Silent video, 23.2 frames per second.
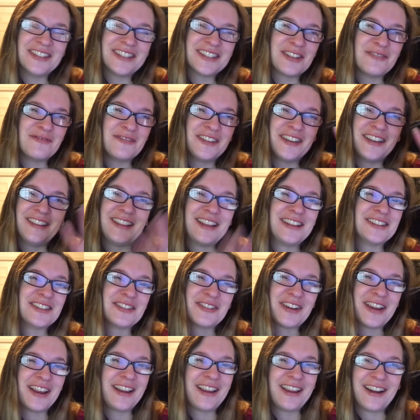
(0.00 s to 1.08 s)
It's somebody that's
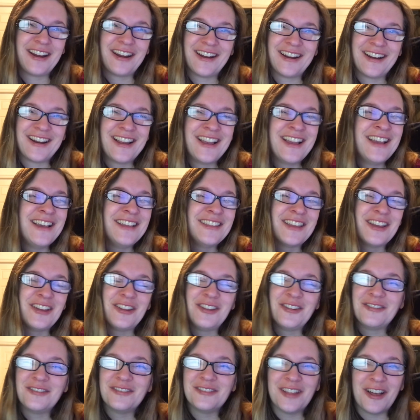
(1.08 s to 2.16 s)
right here that
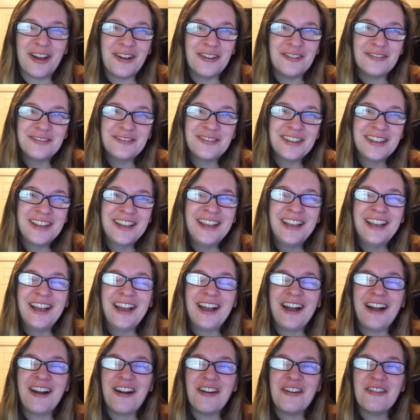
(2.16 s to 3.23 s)
you love.
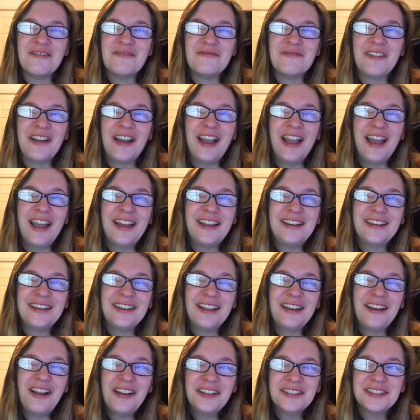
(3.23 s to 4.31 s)
And
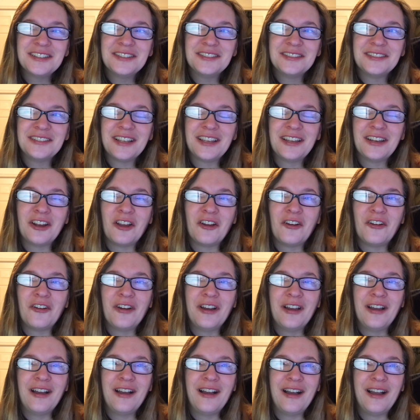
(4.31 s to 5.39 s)
it also,
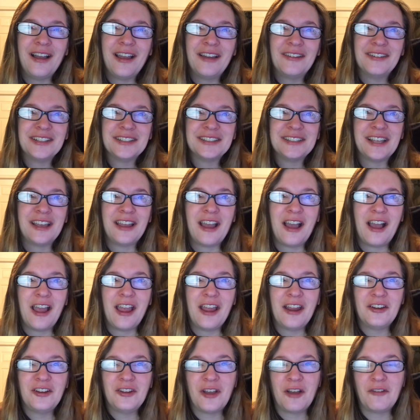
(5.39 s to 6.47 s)
I have to say,
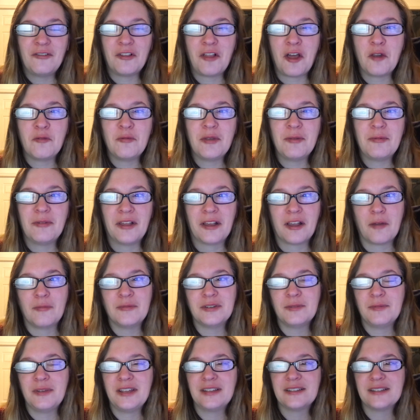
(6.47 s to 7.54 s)
I do have a lot of people that come
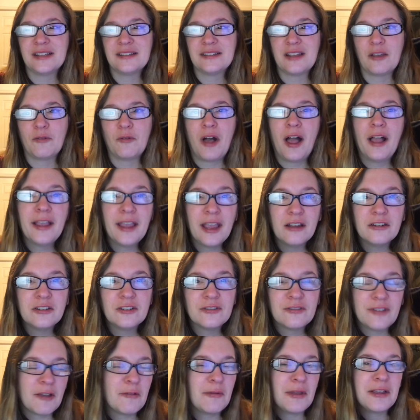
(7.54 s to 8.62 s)
to me and they say, well, I can't
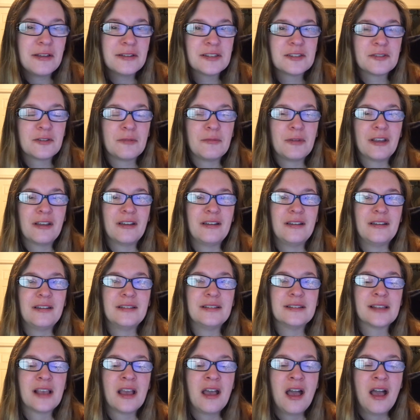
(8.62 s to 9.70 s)
do family history
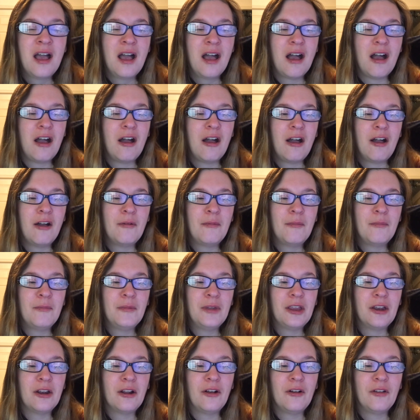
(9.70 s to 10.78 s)
because,
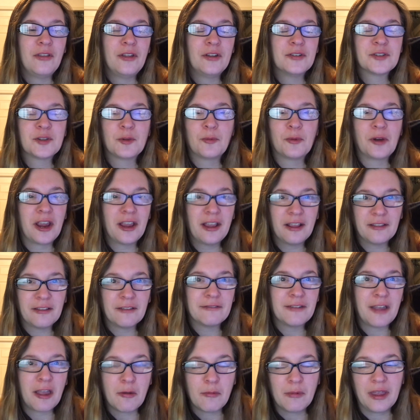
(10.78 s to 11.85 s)
there's a break in the
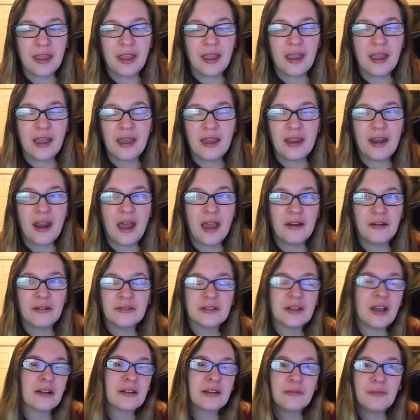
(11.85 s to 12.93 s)
family and I don't
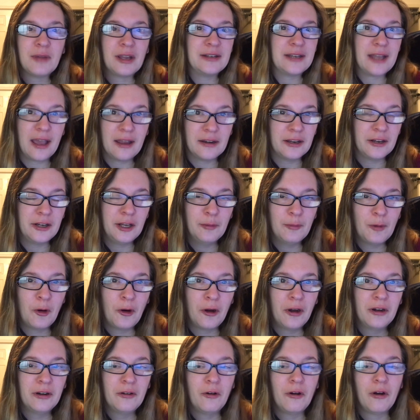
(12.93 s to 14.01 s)
talk to my dad
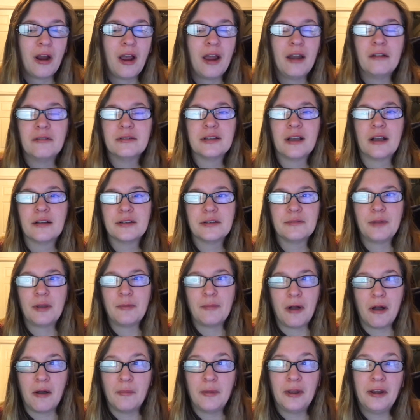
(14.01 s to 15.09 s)
anymore, or I don't talk to my
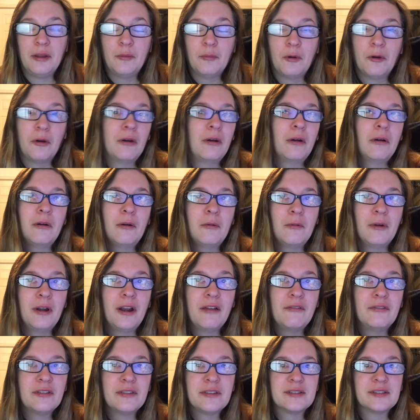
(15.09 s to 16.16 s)
mom anymore, or
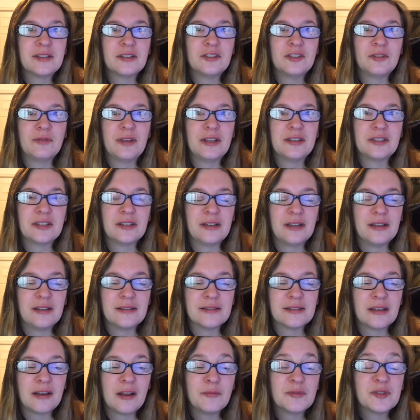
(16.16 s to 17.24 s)
whatever the situation
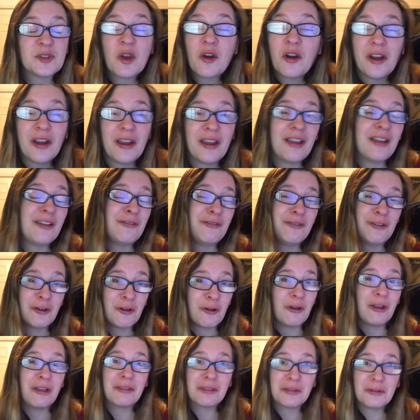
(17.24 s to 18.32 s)
is. And I'm sorry if you're
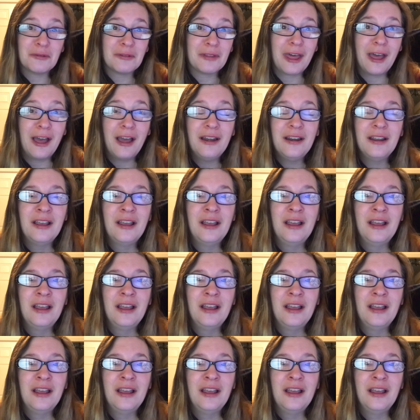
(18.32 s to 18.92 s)
going through that.